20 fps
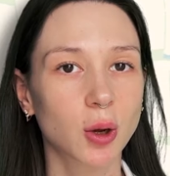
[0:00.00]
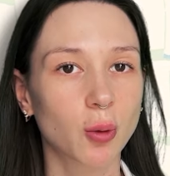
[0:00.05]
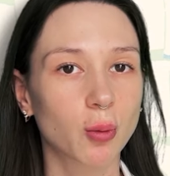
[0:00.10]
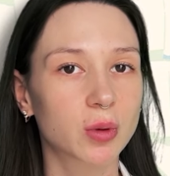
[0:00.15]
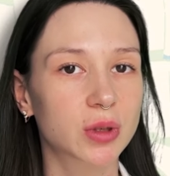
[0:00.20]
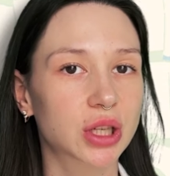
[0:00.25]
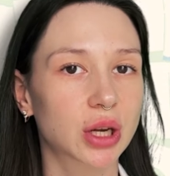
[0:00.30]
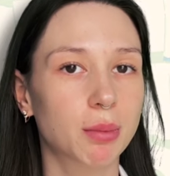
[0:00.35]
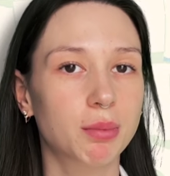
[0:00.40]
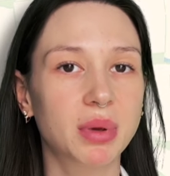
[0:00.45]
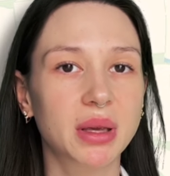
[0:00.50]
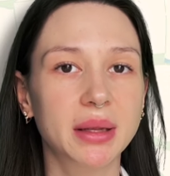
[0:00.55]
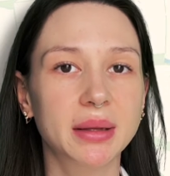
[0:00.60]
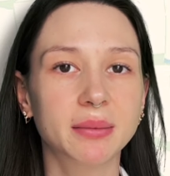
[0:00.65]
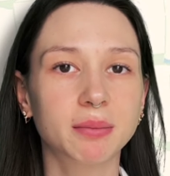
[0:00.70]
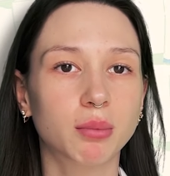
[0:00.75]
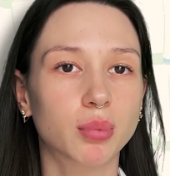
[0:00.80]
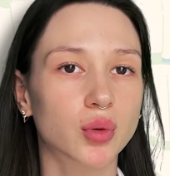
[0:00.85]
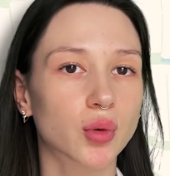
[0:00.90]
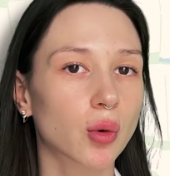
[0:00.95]
which have
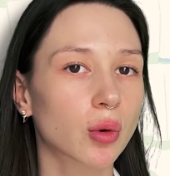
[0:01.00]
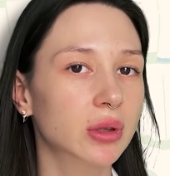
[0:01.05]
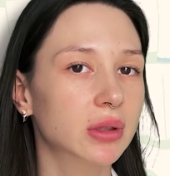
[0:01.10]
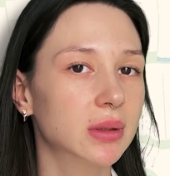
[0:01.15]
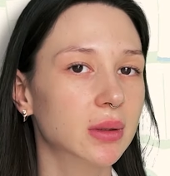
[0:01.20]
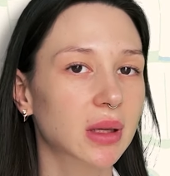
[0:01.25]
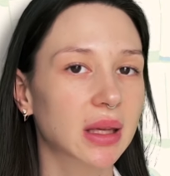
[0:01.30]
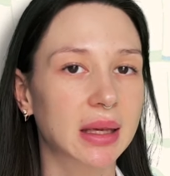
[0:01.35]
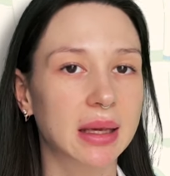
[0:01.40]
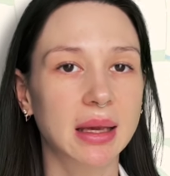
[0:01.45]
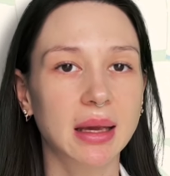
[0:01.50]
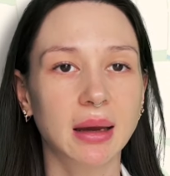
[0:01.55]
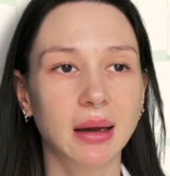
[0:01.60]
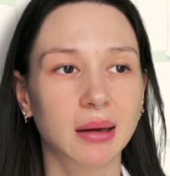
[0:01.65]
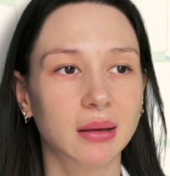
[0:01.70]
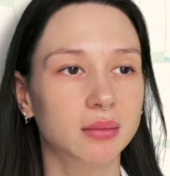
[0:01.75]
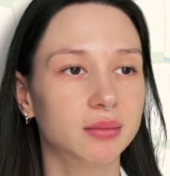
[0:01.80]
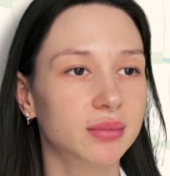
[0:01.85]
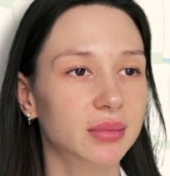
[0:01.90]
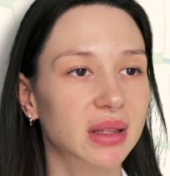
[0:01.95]
been brought
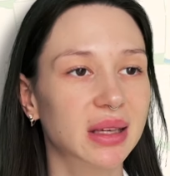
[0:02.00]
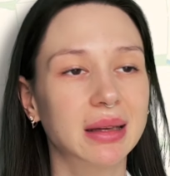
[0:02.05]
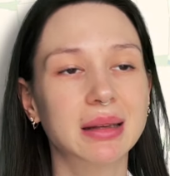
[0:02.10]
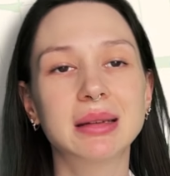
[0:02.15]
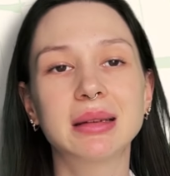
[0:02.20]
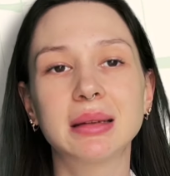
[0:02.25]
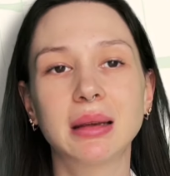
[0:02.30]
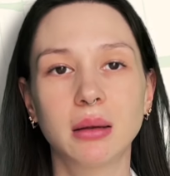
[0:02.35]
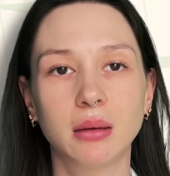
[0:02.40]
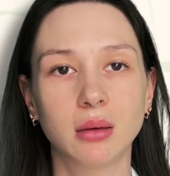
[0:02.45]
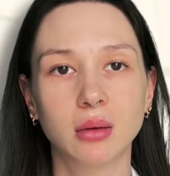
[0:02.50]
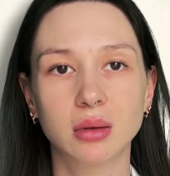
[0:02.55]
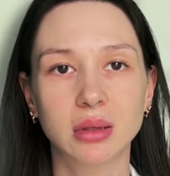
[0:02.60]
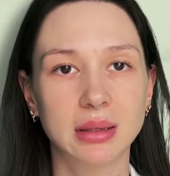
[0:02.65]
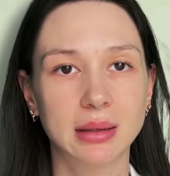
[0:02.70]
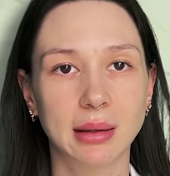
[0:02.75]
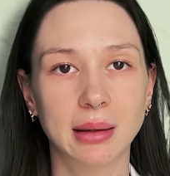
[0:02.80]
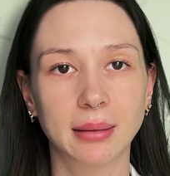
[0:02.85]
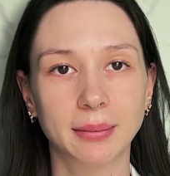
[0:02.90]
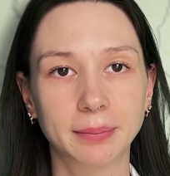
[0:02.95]
here
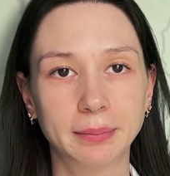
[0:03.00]
continuously.